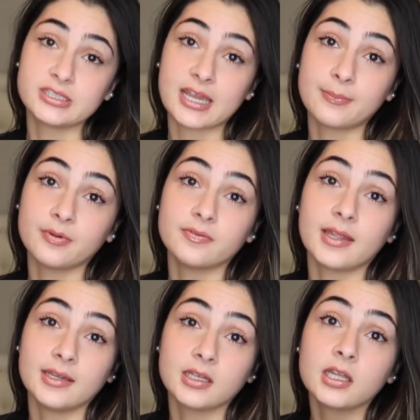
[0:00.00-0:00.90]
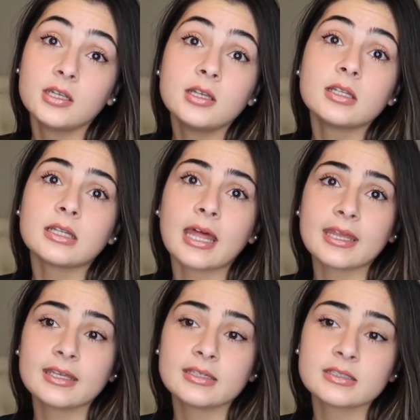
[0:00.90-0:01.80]
type of like
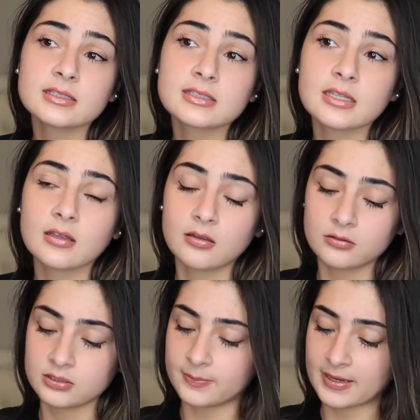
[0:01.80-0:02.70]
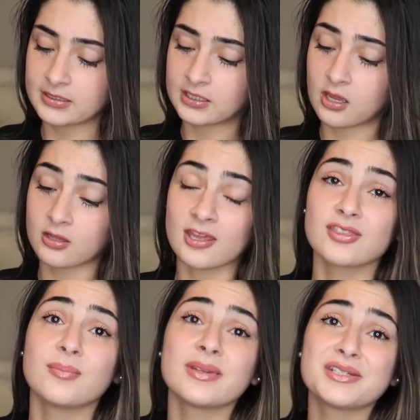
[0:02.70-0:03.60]
leggings, depending on like
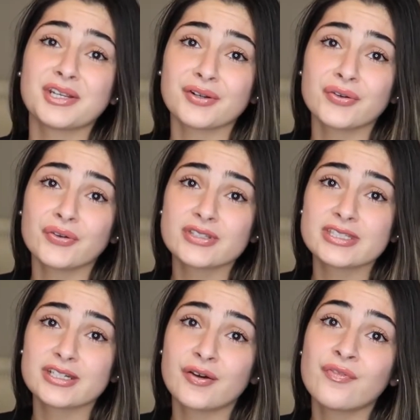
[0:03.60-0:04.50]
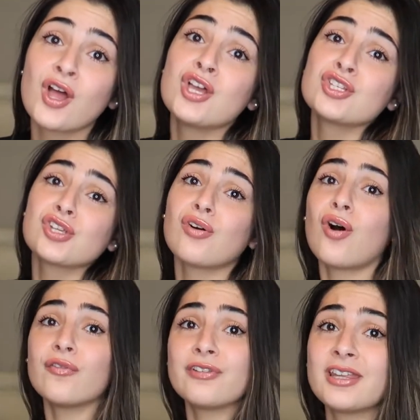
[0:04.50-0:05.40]
the material and stuff. So
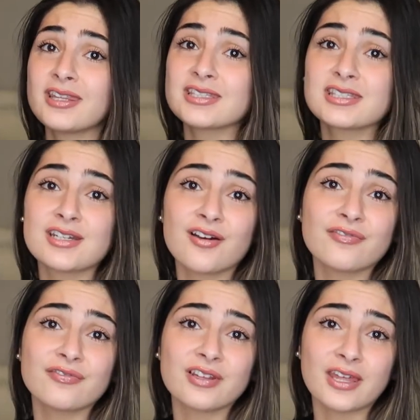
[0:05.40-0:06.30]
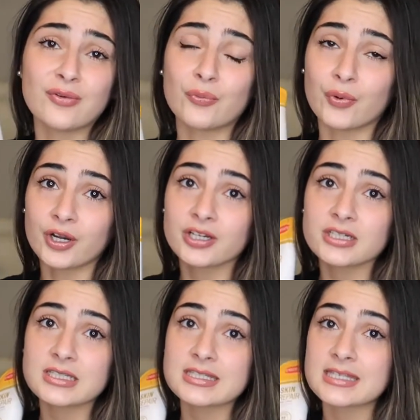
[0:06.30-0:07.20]
hopefully this stuff like
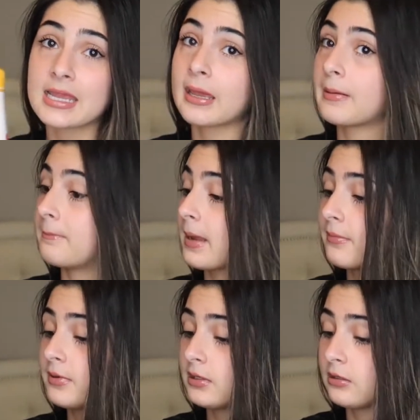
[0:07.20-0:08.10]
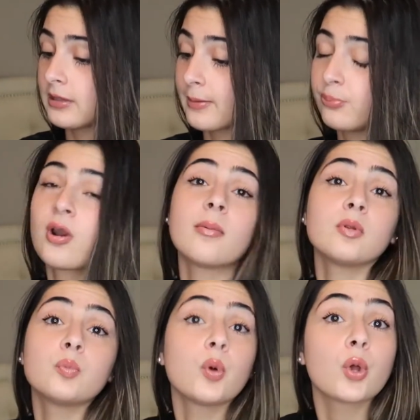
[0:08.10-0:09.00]
works and maybe that
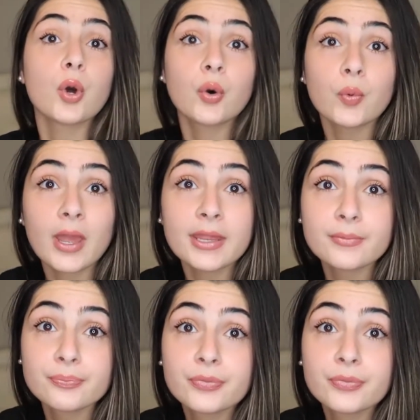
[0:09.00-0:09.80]
problem will go away.